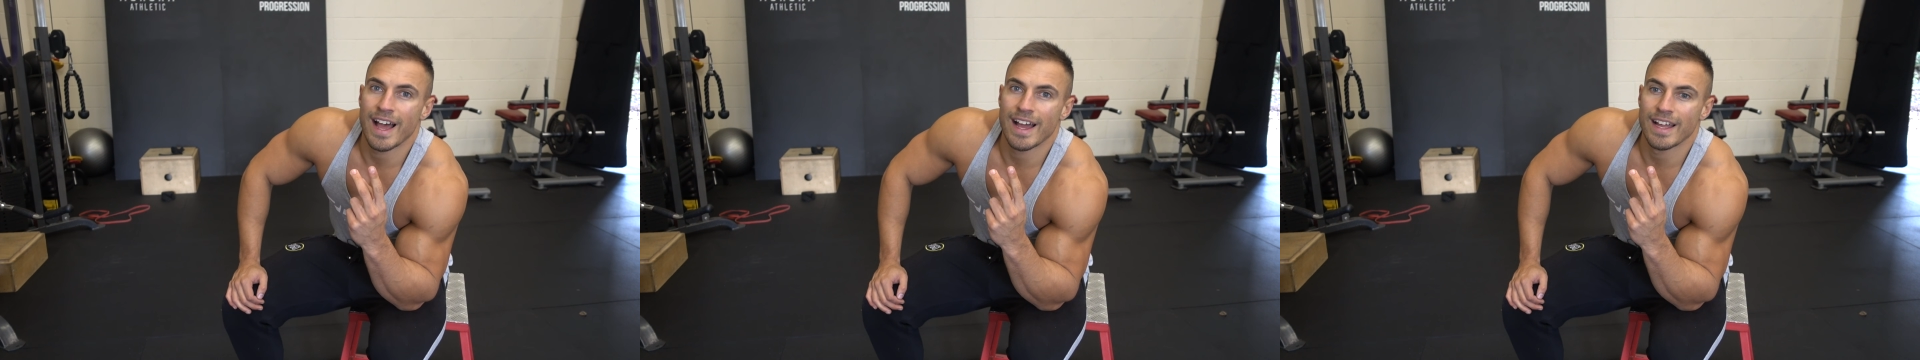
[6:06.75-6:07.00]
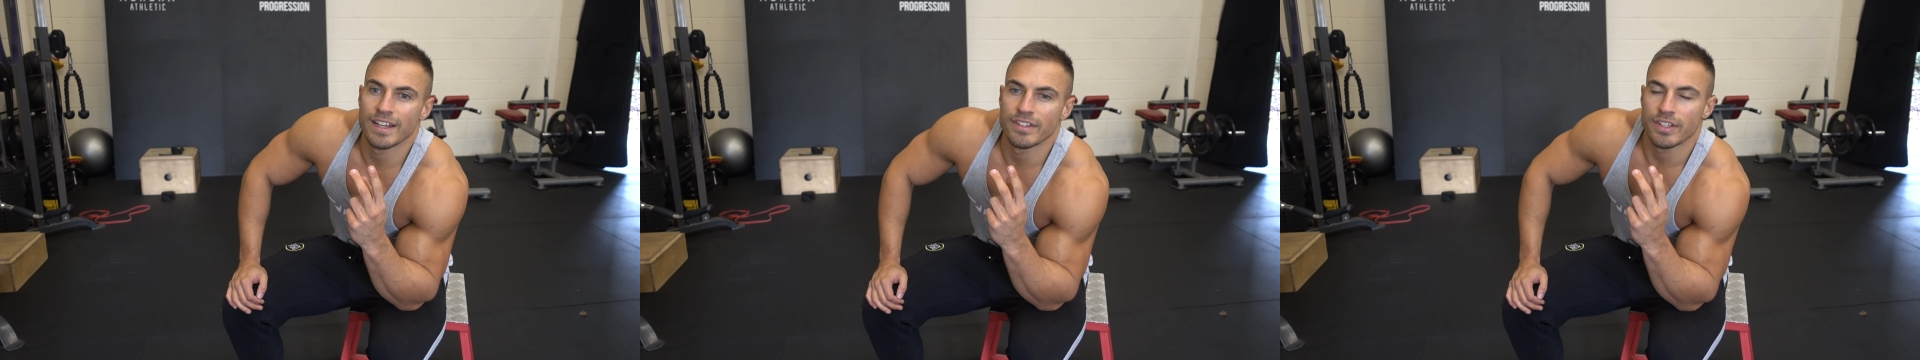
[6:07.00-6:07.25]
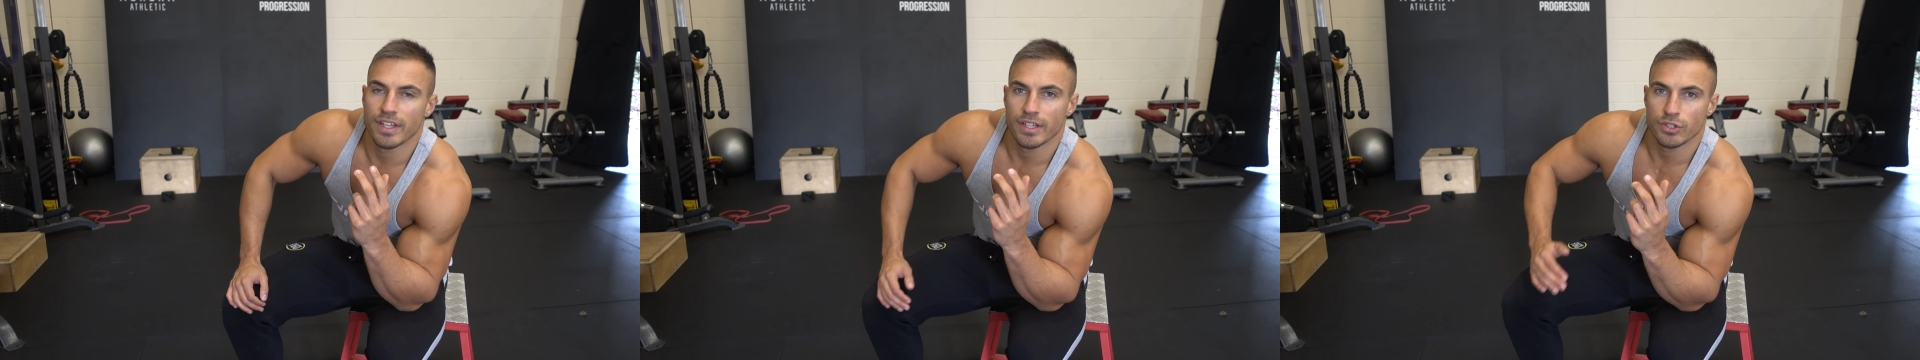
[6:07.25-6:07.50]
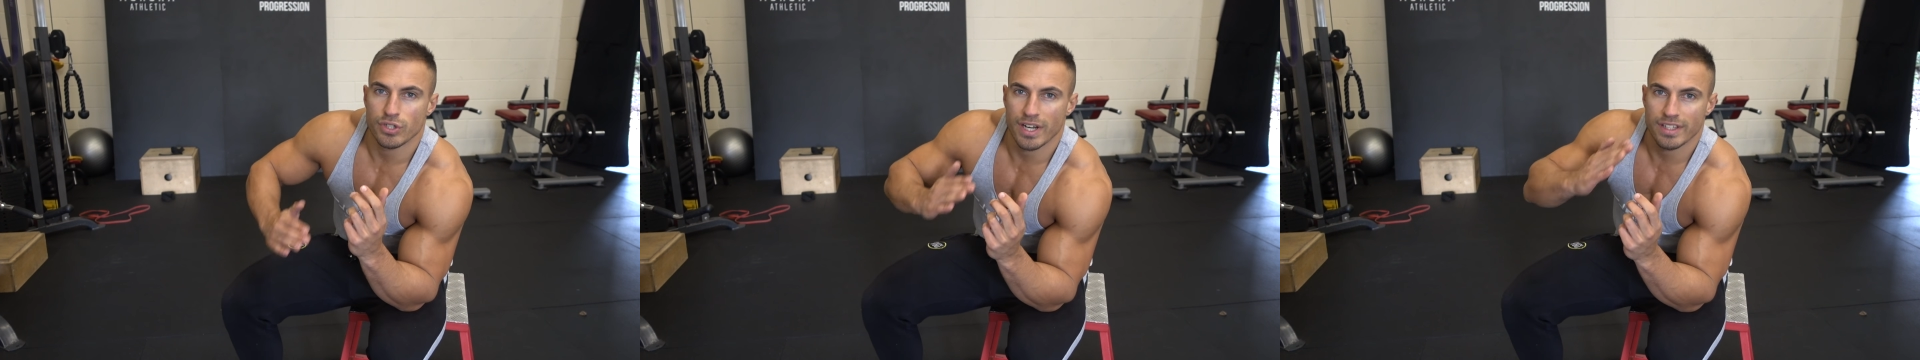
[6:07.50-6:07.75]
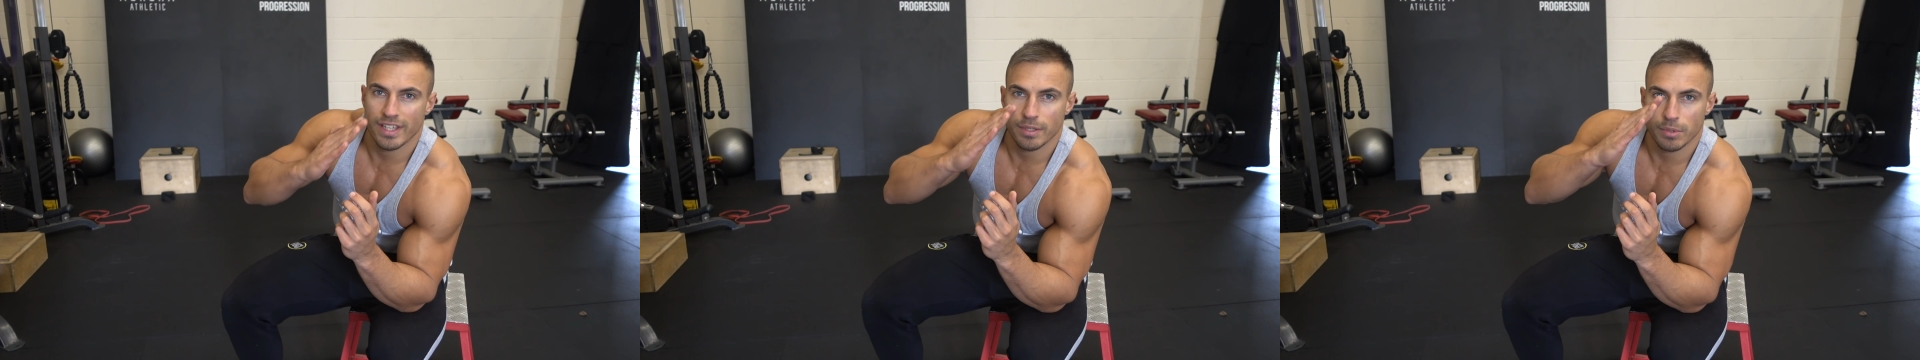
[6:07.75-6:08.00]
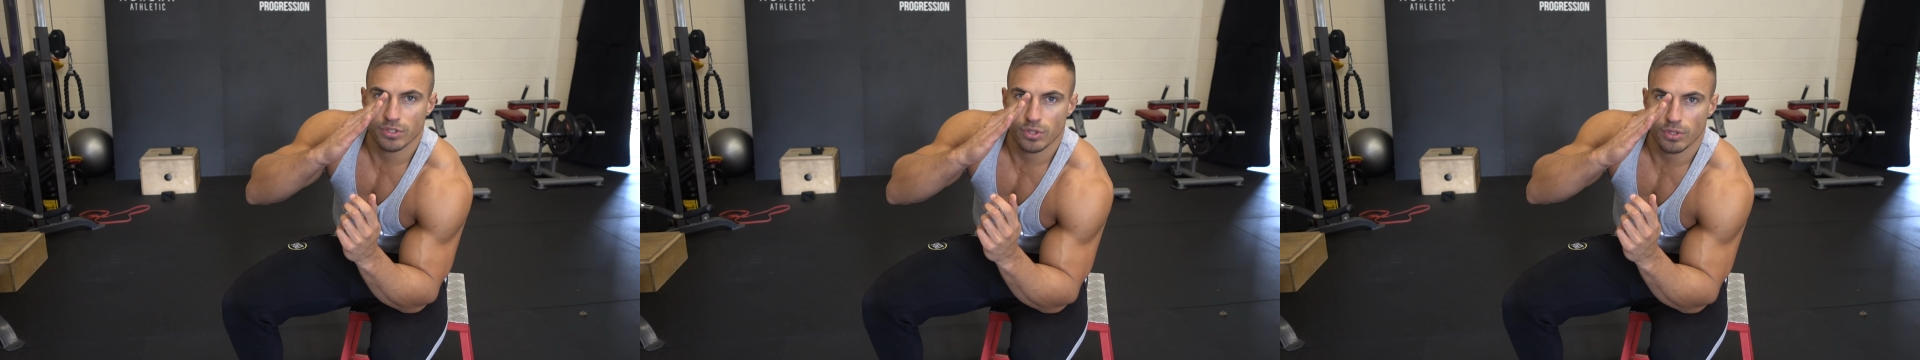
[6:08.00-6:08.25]
and you're going to try and
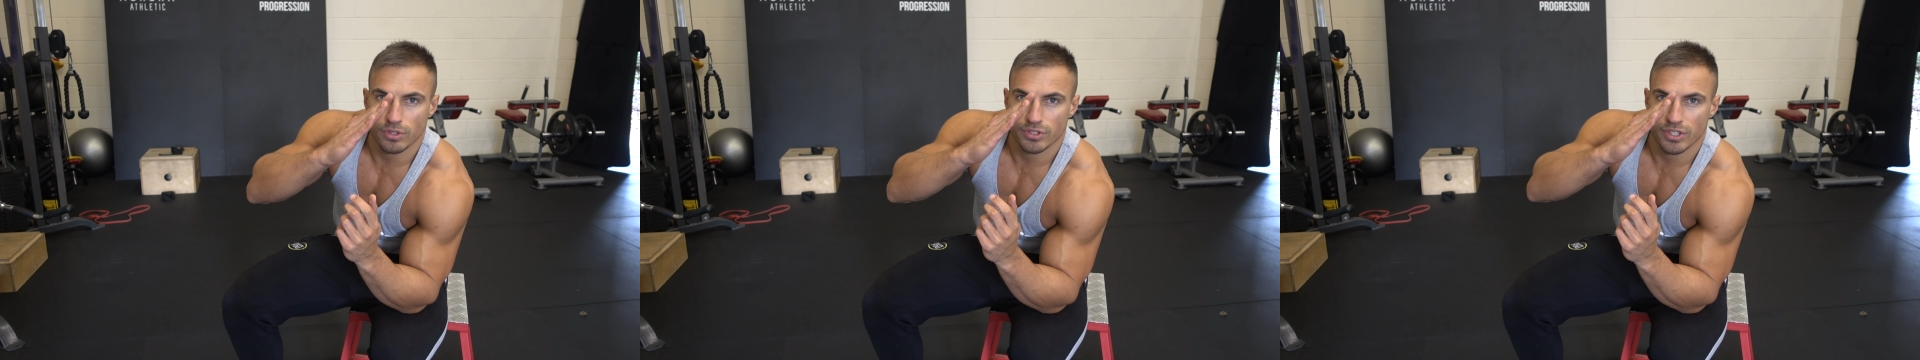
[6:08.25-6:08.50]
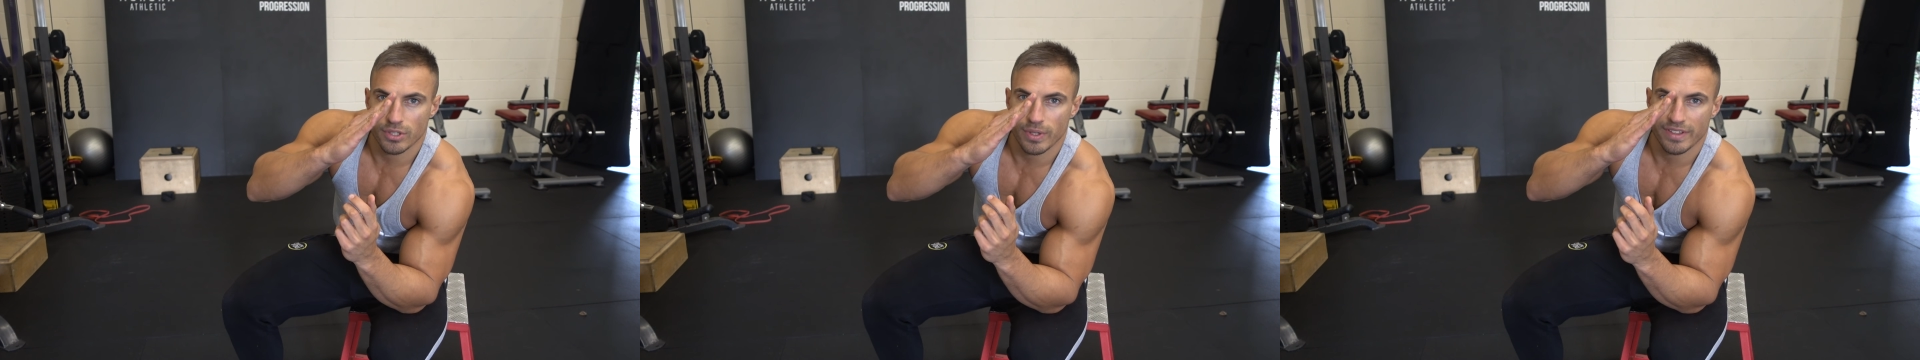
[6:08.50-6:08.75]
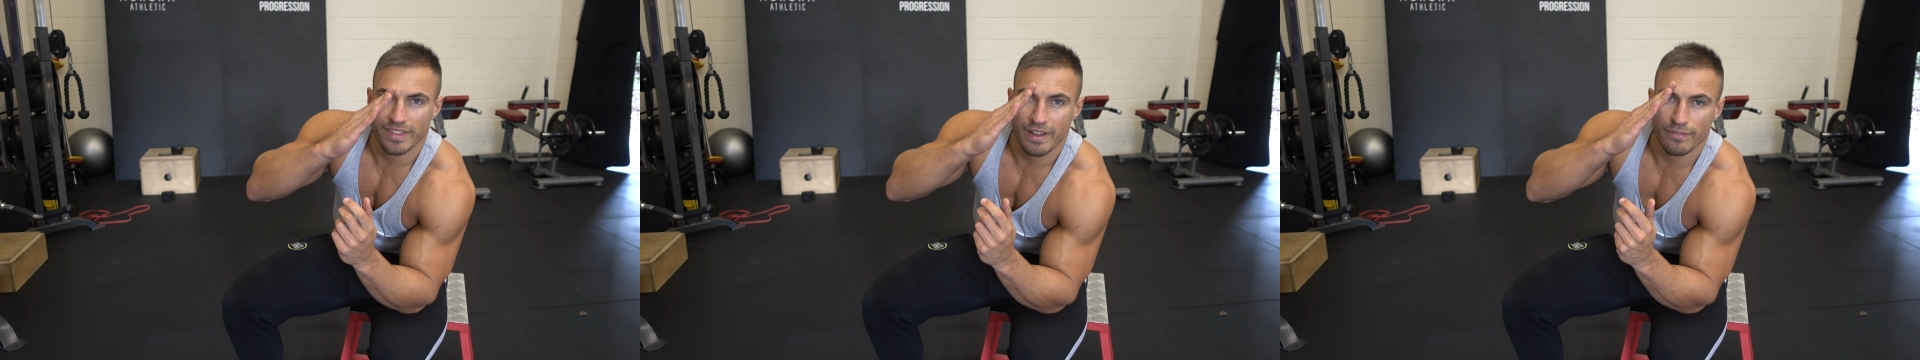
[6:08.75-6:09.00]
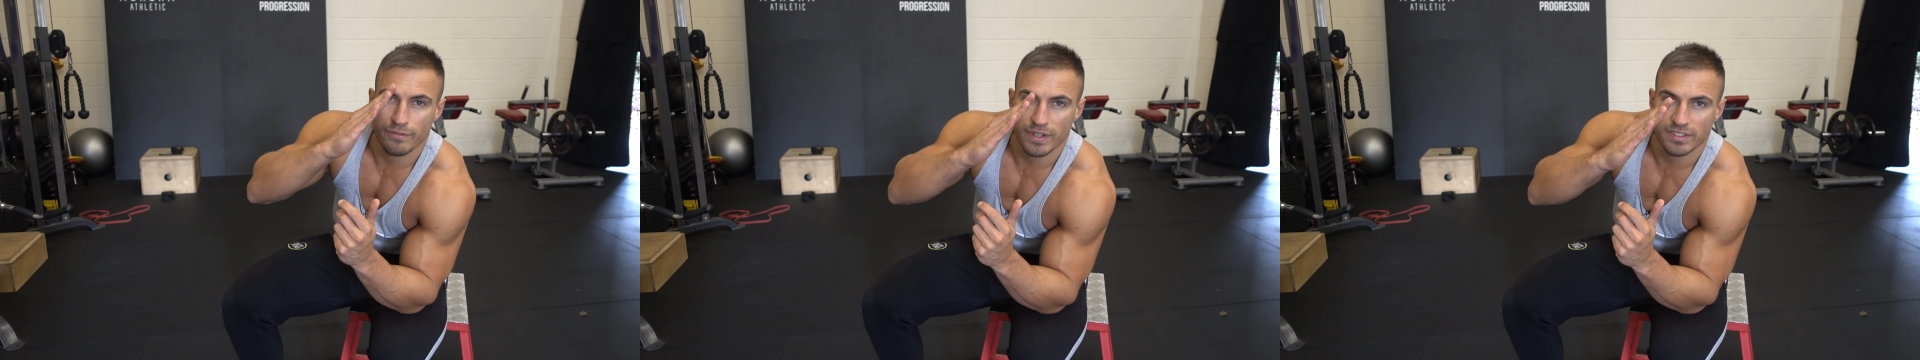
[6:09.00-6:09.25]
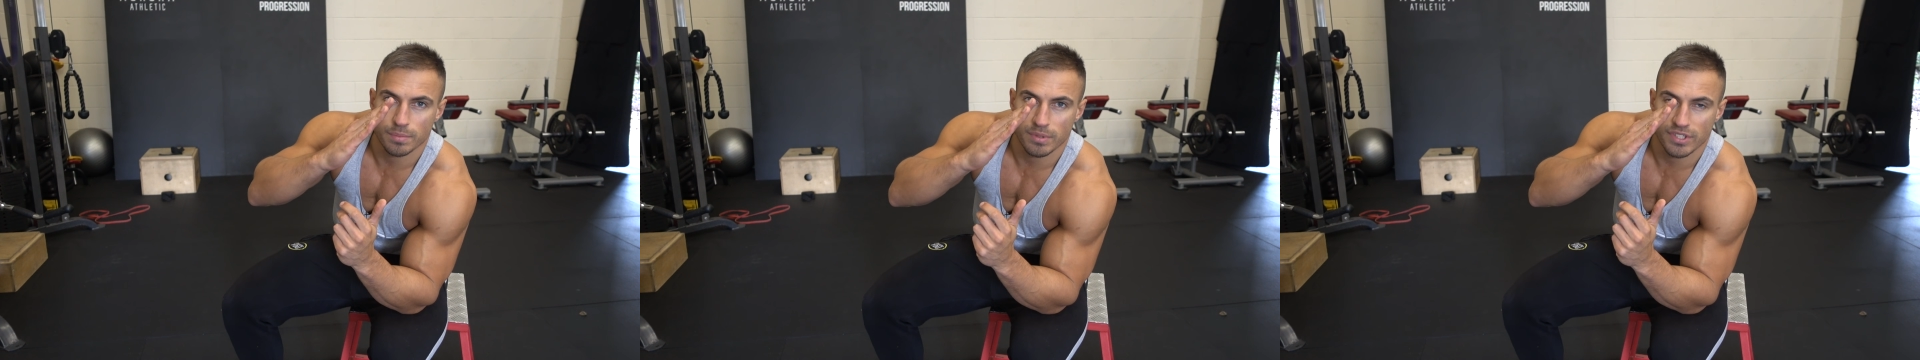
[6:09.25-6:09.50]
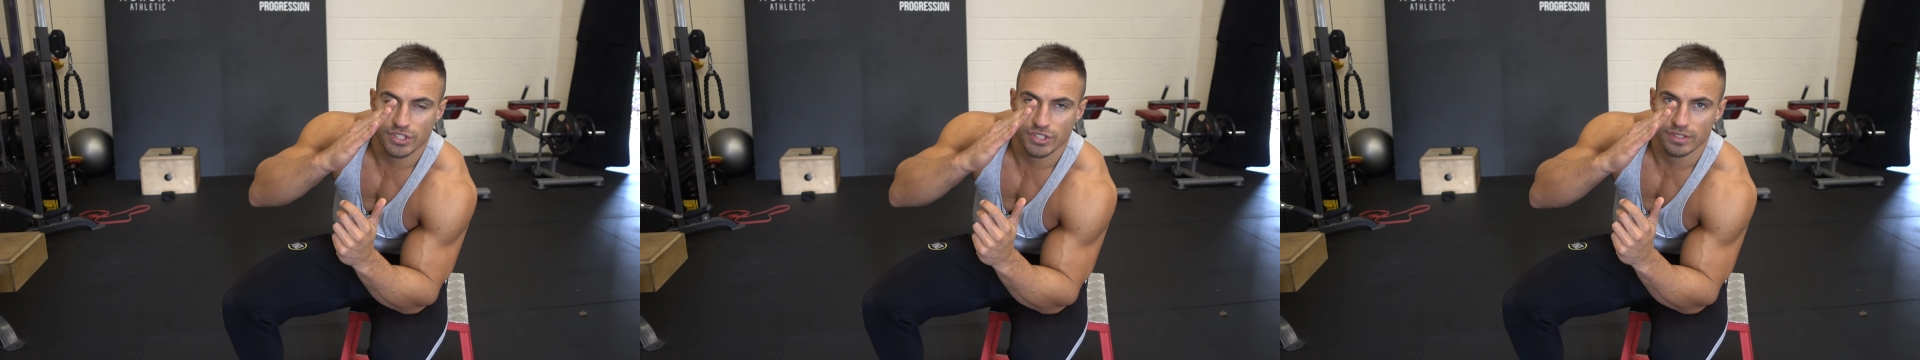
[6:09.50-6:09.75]
keep your torso in that fixed
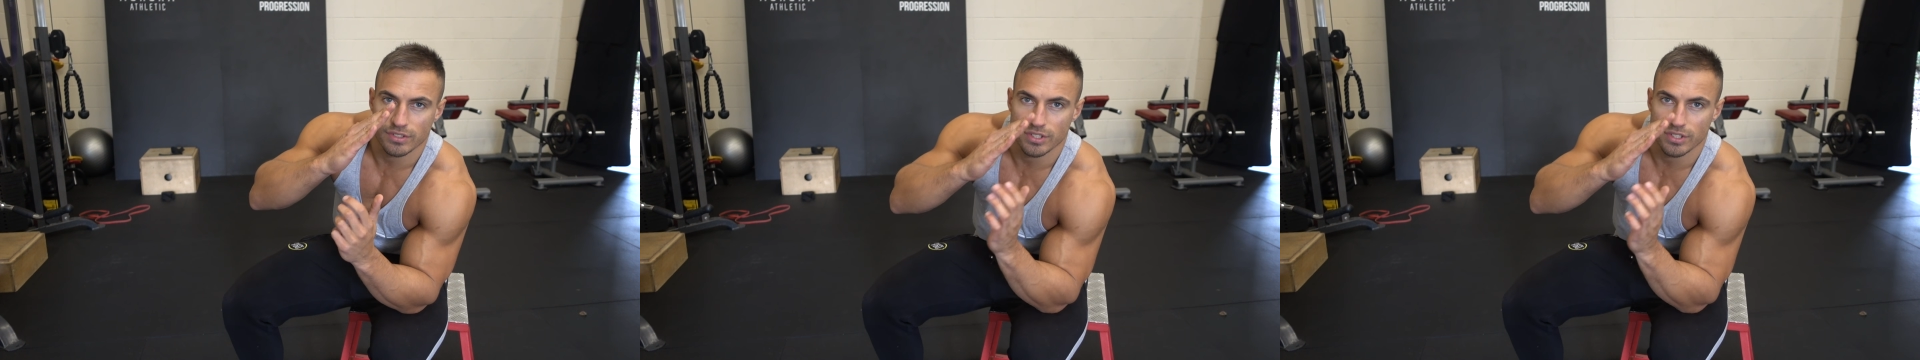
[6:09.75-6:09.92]
position,